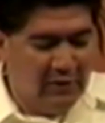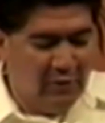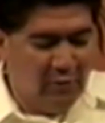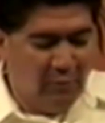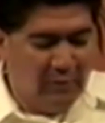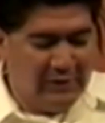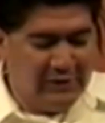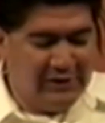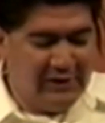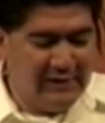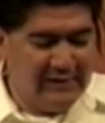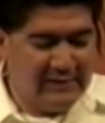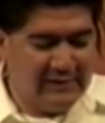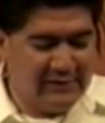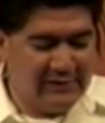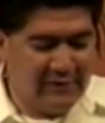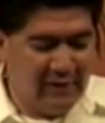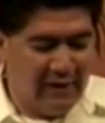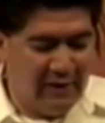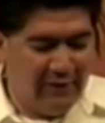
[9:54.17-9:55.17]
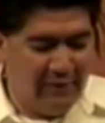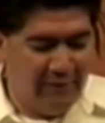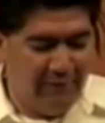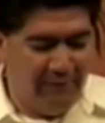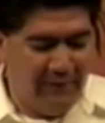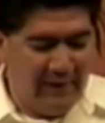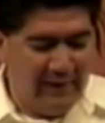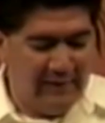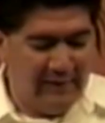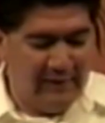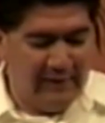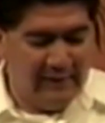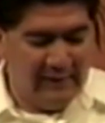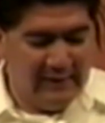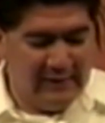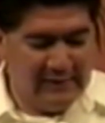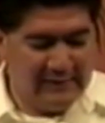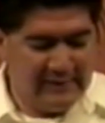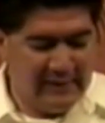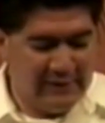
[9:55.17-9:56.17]
When Jesus saw their faith,
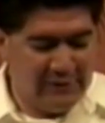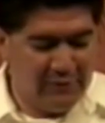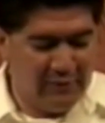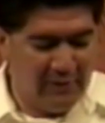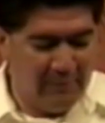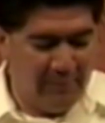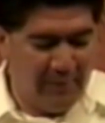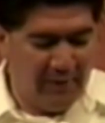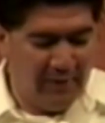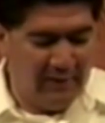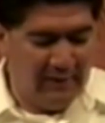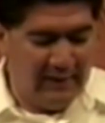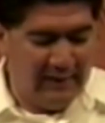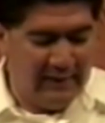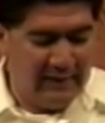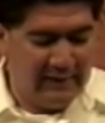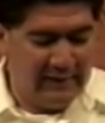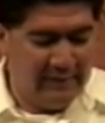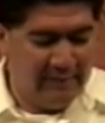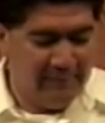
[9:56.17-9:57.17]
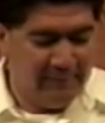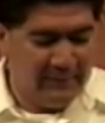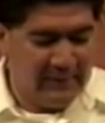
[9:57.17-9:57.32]
he said to the paralytic,